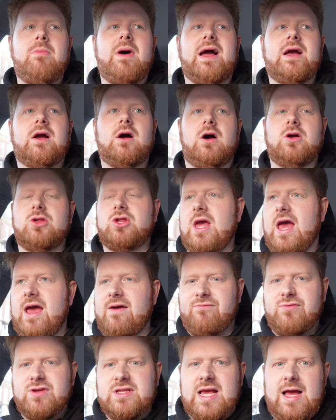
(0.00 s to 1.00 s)
my gosh,
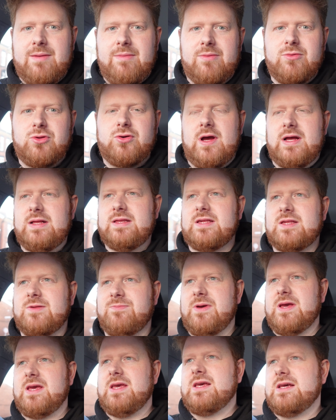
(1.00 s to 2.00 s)
every time I'm trying to
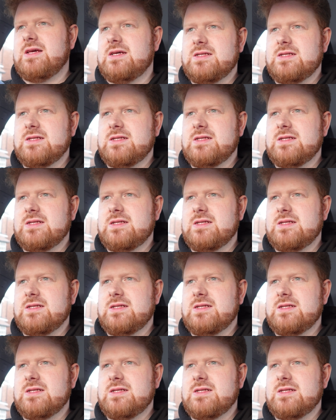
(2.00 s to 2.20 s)
speak,